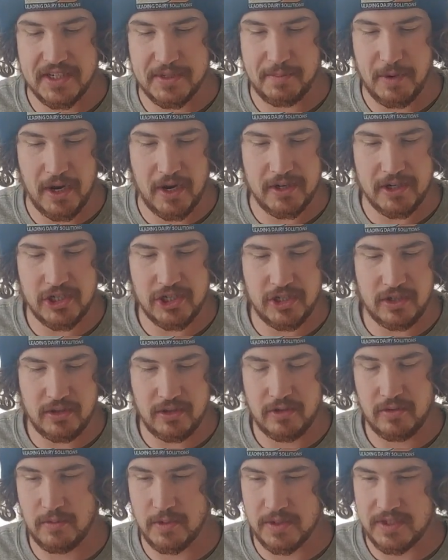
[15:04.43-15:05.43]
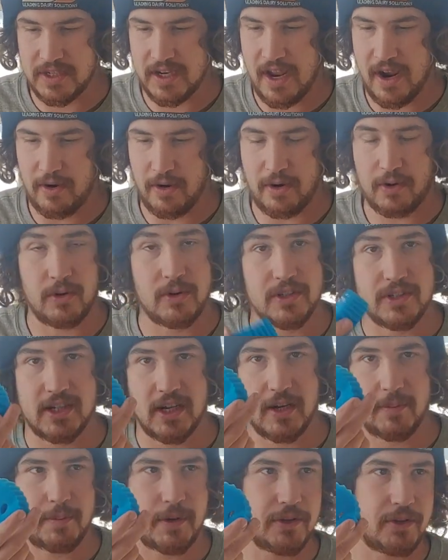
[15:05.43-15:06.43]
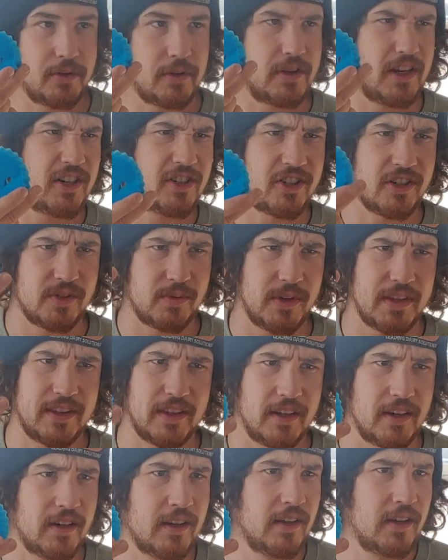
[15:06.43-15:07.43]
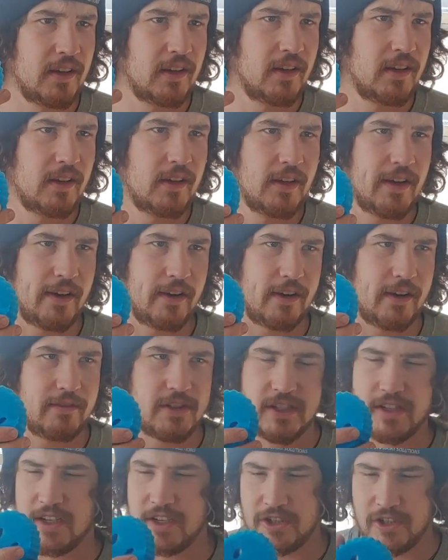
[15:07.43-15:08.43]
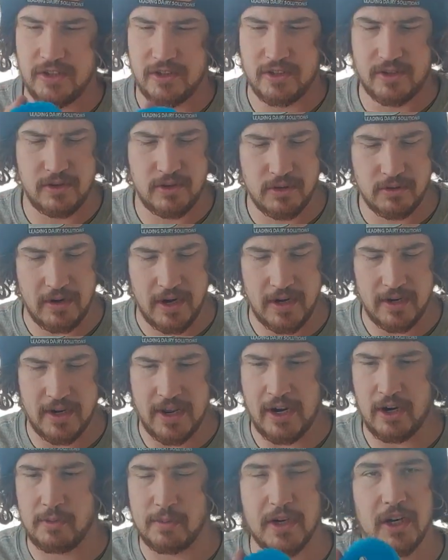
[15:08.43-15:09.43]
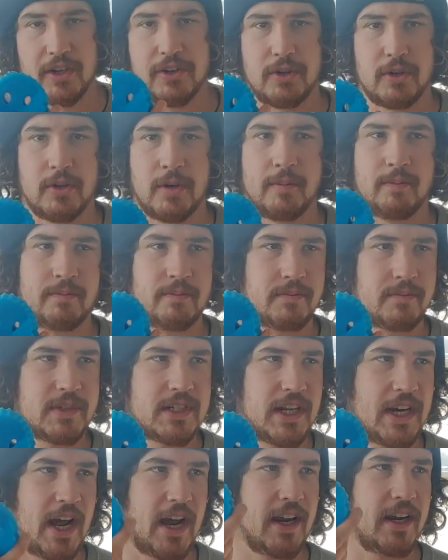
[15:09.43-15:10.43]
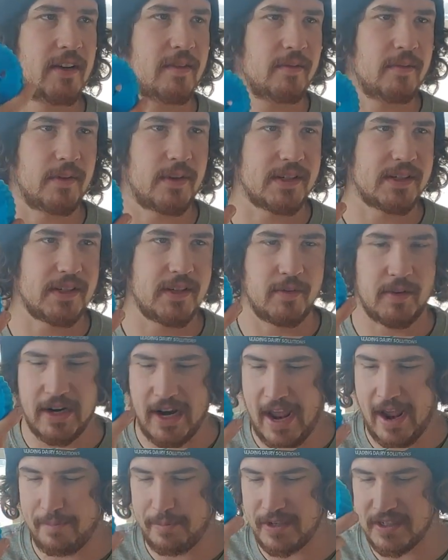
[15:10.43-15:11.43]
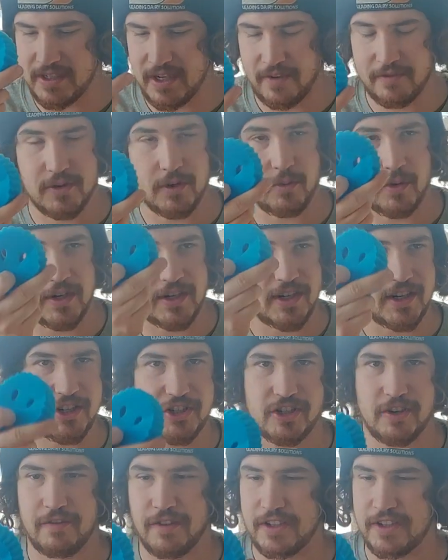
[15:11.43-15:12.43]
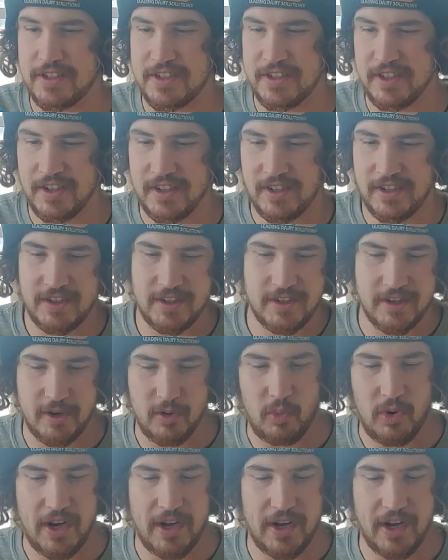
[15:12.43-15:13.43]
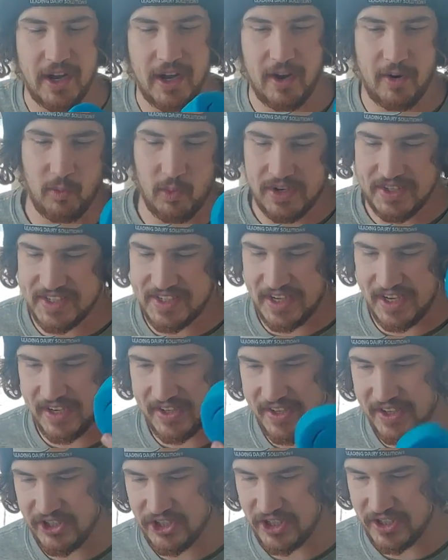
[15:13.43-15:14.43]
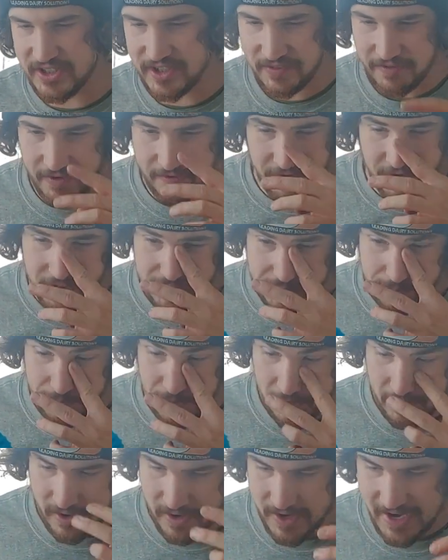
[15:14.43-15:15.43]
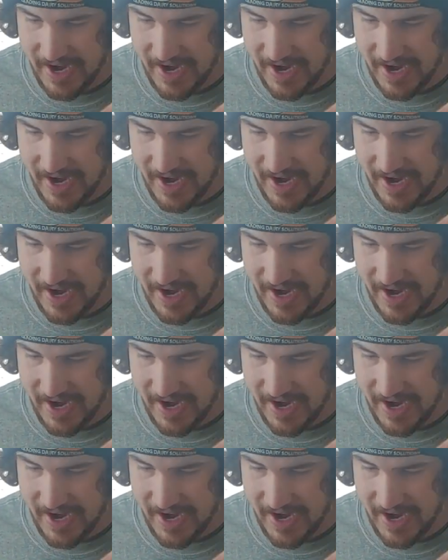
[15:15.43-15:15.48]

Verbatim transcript: a sponge. We'll see how it holds up. I'll do dishes with it. I don't have any dishes to do right now, but I'll do them tonight, and we'll see what happens after one dish, if it's, or one set of dishes, if it falls apart or